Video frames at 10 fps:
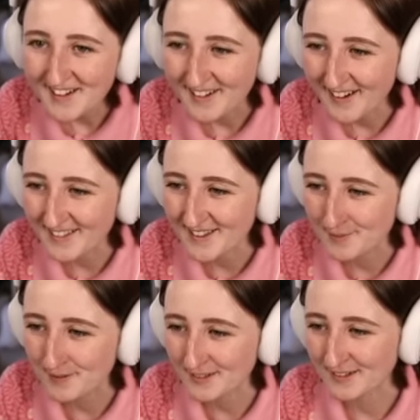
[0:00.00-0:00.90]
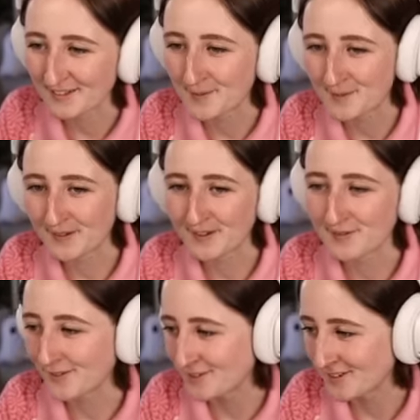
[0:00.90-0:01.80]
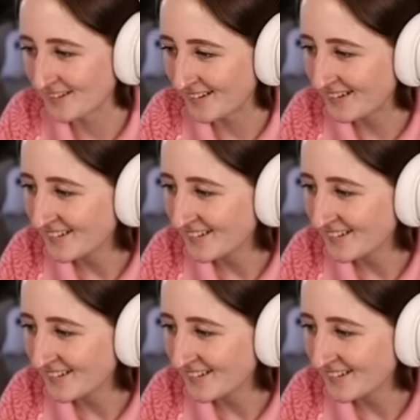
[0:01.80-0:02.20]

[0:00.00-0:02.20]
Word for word: not in this particular build, unfortunately.